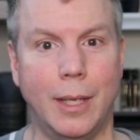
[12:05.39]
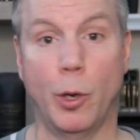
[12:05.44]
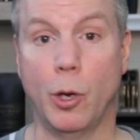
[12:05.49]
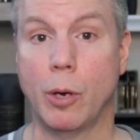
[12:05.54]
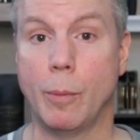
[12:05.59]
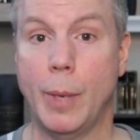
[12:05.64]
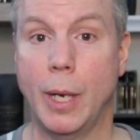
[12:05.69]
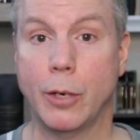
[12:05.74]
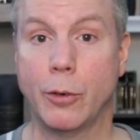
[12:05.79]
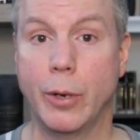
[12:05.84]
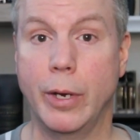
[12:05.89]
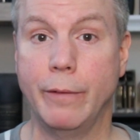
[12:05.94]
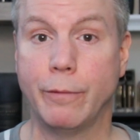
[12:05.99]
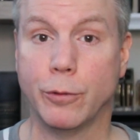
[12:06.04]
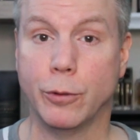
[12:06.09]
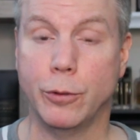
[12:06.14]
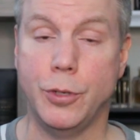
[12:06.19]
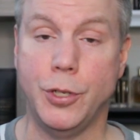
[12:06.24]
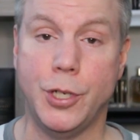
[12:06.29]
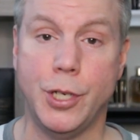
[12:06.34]
Bergamot,
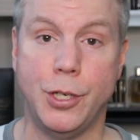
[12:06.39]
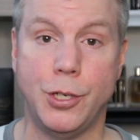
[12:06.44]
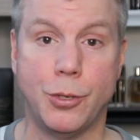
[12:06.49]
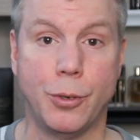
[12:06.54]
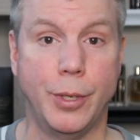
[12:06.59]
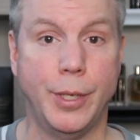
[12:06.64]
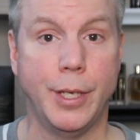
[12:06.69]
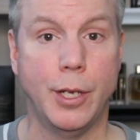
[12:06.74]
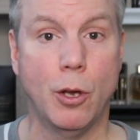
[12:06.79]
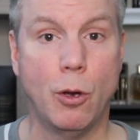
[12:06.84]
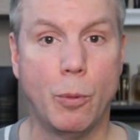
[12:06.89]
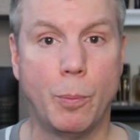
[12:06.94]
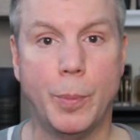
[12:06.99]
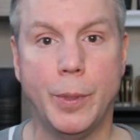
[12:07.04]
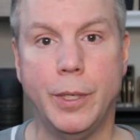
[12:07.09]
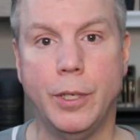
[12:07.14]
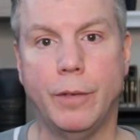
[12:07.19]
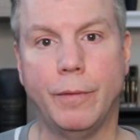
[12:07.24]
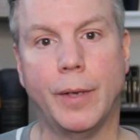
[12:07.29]
grapefruit, and ginger in the open.